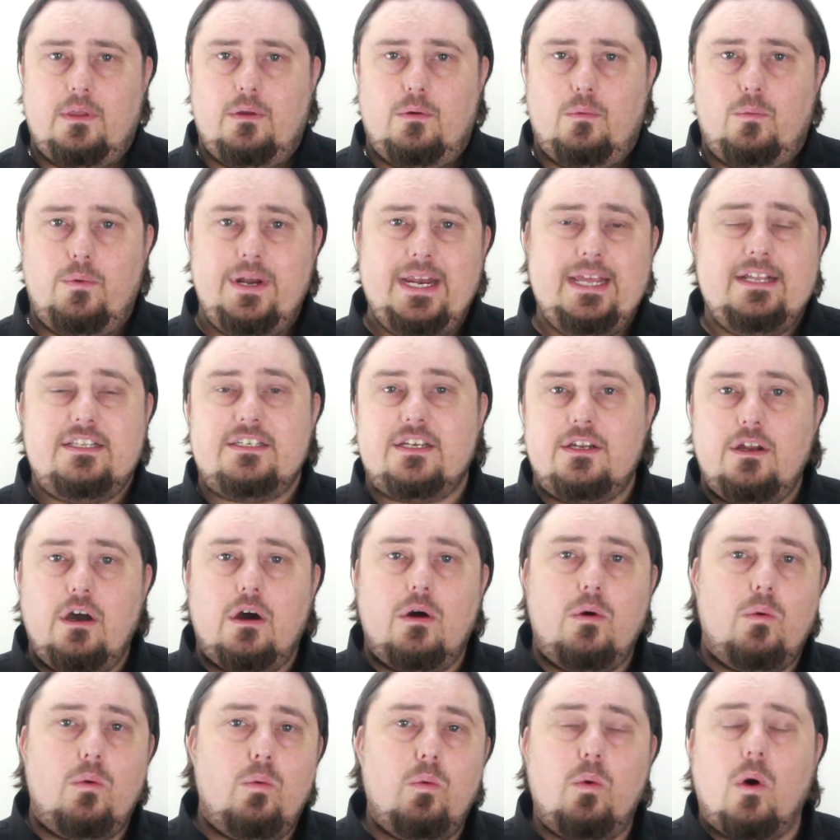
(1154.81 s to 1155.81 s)
need to know
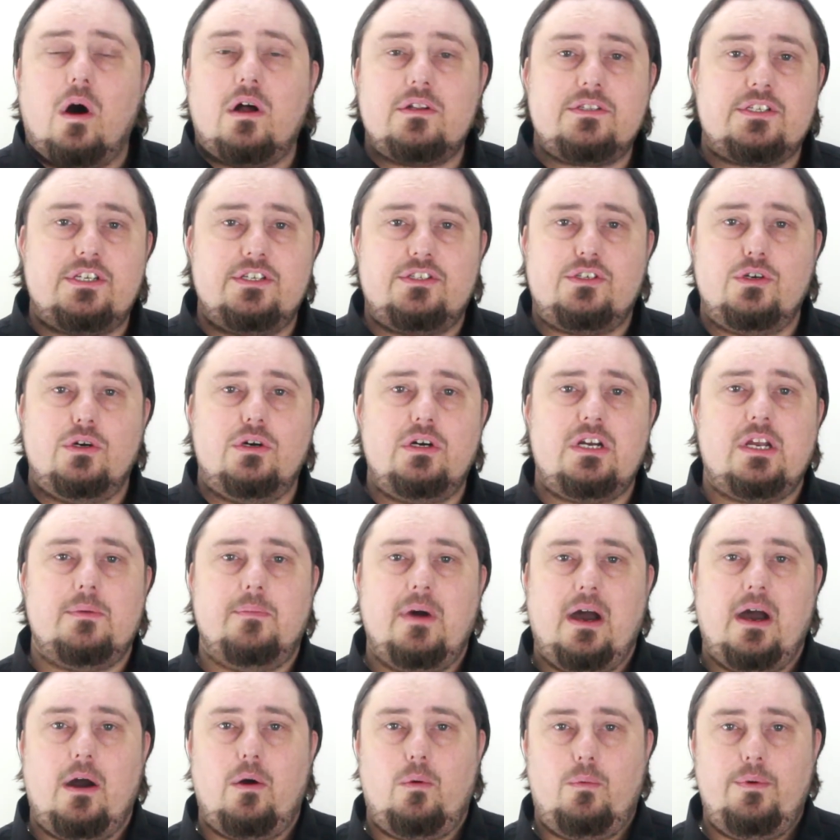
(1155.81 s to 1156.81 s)
what to talk
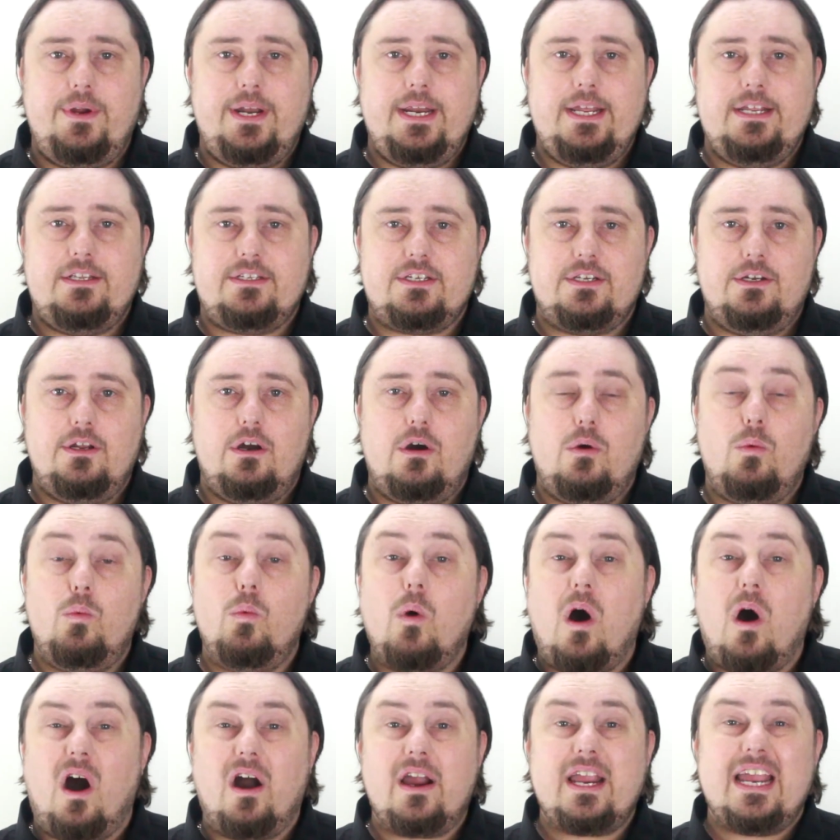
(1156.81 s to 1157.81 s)
about. We need to know
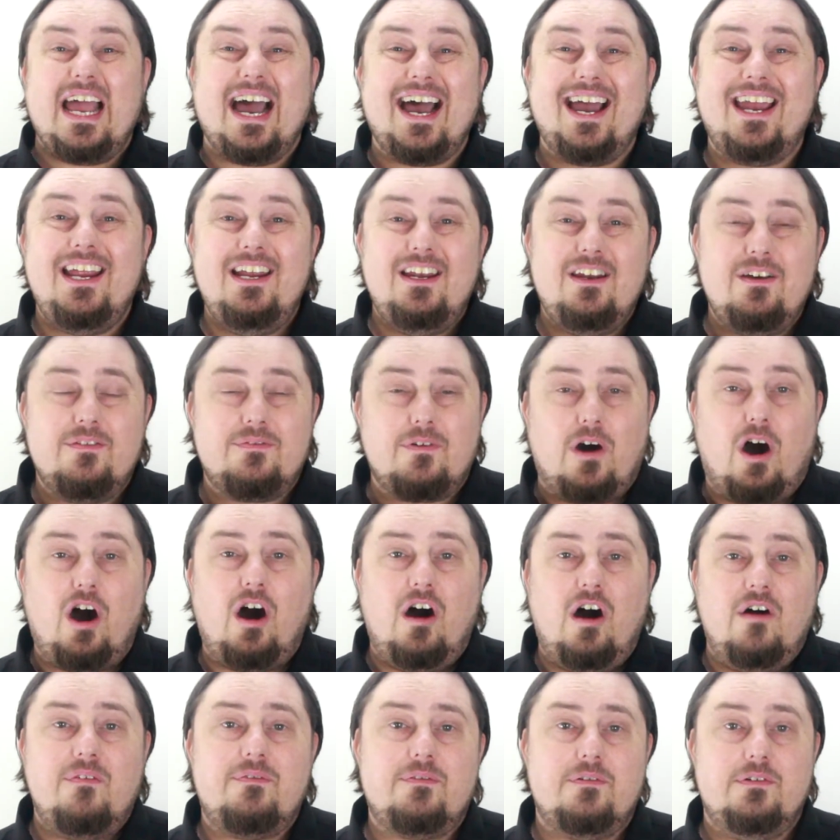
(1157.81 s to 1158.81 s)
what kind of
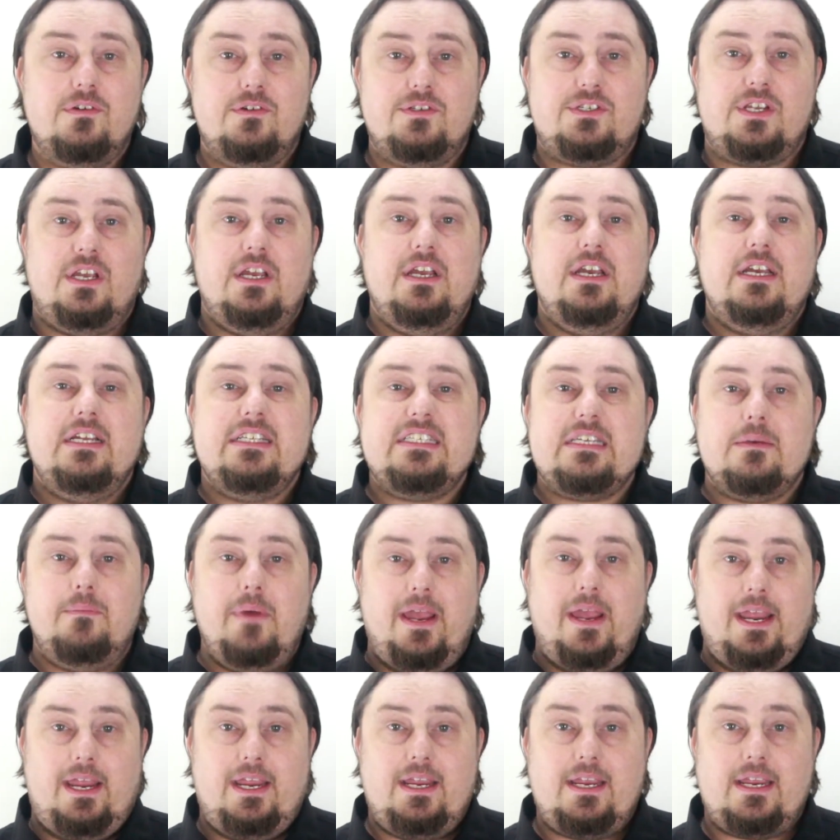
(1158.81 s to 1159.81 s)
offers to
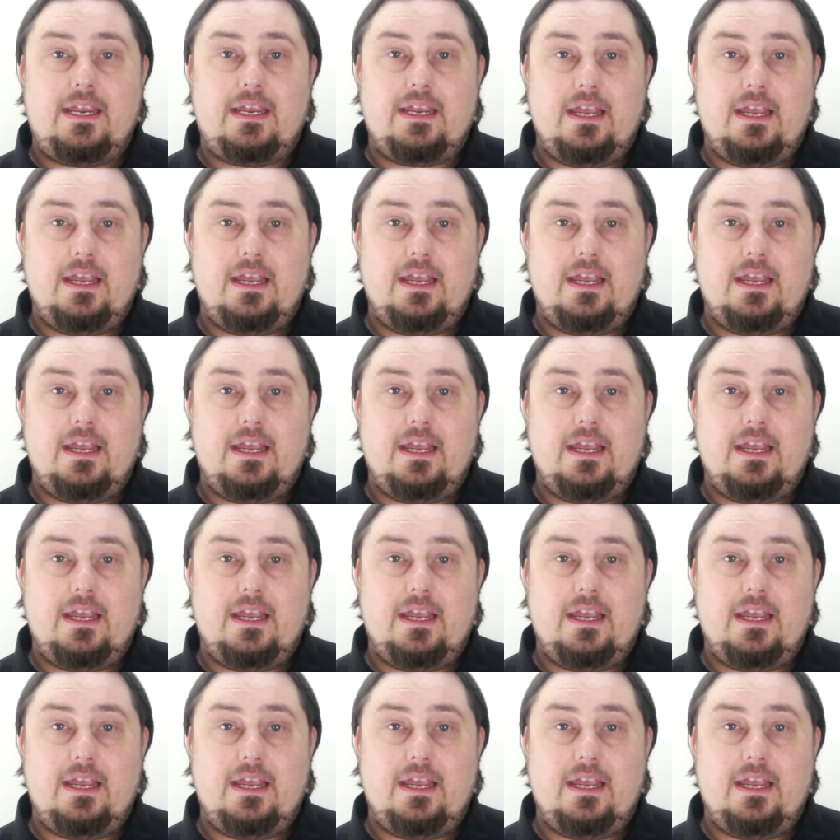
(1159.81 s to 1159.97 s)
make.